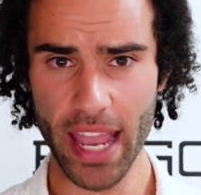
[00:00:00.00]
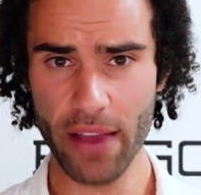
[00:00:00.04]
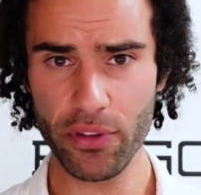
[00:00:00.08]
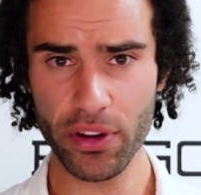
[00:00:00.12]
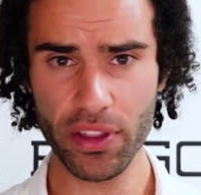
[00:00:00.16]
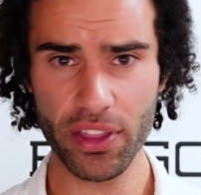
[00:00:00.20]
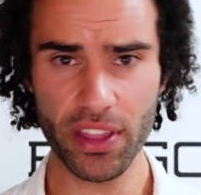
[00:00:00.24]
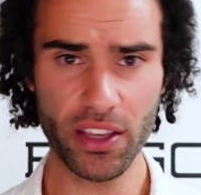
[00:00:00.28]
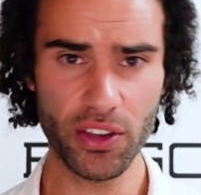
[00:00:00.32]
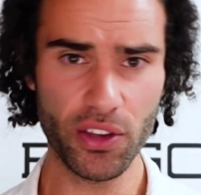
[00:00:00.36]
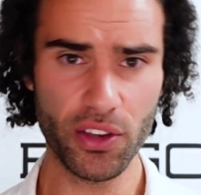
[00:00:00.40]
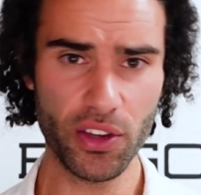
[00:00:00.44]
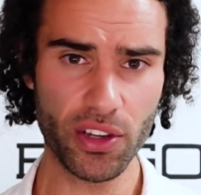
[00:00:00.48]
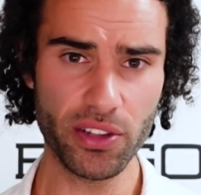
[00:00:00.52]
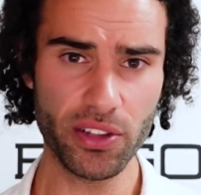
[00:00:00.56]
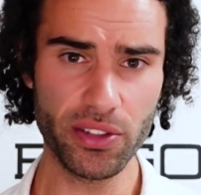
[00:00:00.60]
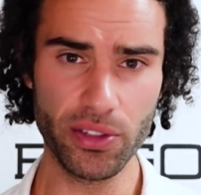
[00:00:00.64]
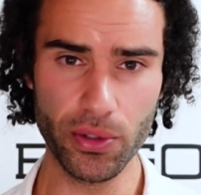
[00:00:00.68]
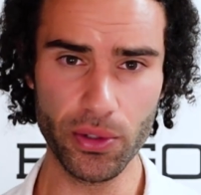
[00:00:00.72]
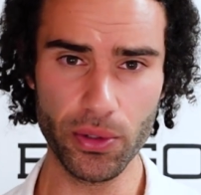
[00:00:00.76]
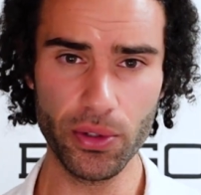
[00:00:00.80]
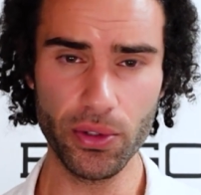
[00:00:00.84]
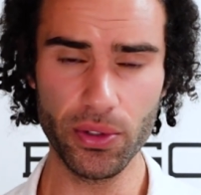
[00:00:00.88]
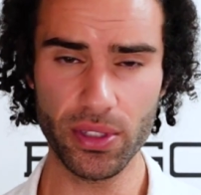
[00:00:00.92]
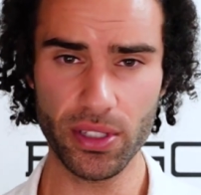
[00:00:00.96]
everything you can
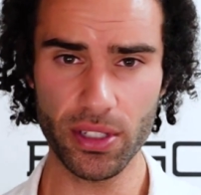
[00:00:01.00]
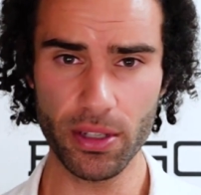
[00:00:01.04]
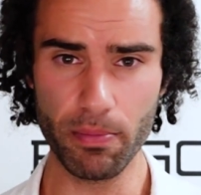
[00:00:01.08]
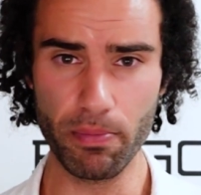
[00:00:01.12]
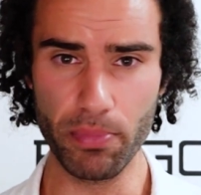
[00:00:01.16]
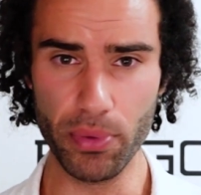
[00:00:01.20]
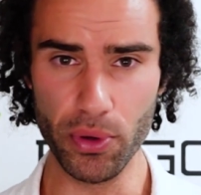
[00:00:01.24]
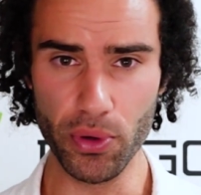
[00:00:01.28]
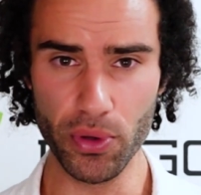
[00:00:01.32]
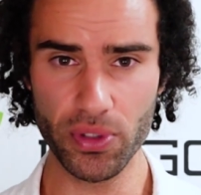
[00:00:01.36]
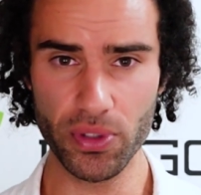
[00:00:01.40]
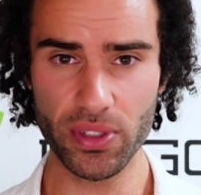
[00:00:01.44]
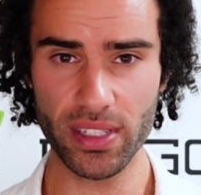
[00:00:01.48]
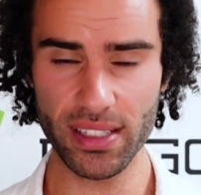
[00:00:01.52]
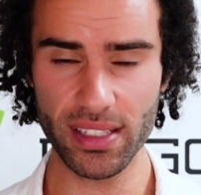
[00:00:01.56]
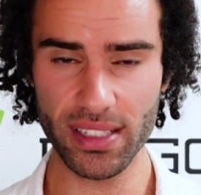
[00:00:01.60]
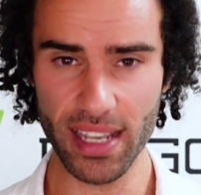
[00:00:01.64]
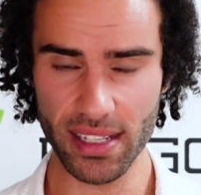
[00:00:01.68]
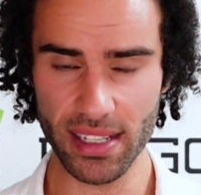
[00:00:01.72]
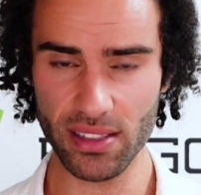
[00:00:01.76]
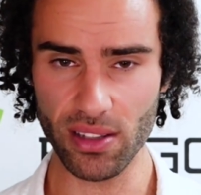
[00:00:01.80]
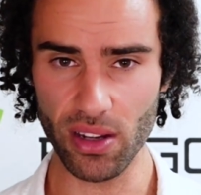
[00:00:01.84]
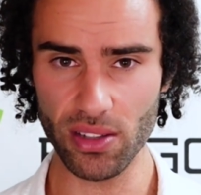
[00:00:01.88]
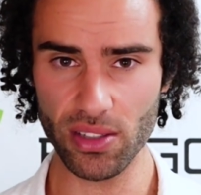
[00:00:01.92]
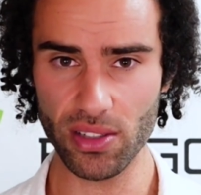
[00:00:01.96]
do to boost
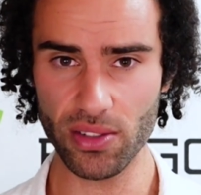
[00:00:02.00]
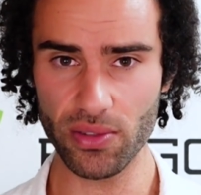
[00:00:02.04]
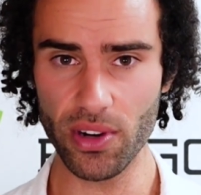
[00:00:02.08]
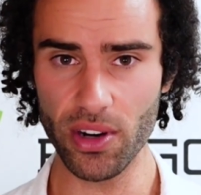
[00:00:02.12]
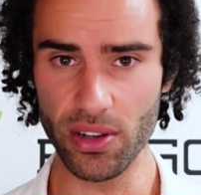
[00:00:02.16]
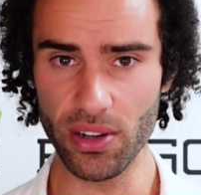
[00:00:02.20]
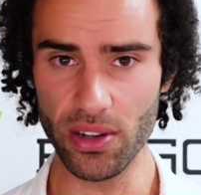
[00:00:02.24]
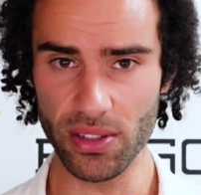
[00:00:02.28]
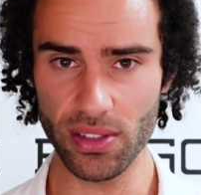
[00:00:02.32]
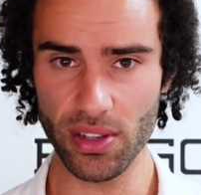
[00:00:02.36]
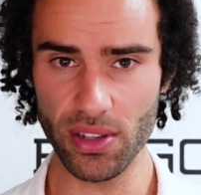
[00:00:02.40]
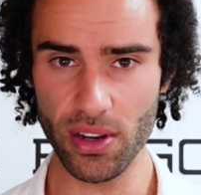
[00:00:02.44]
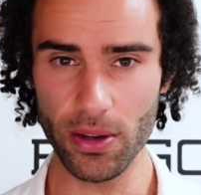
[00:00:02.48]
testosterone.